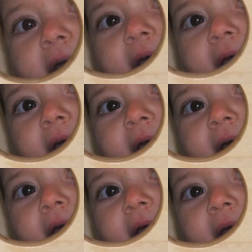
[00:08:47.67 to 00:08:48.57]

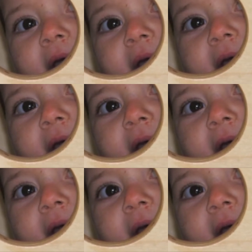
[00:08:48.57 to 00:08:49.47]
Consequently,
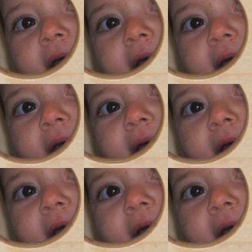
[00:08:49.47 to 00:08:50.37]
their
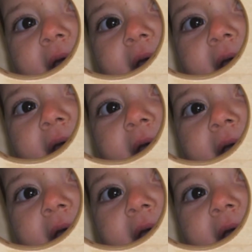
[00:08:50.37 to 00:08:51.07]
action will be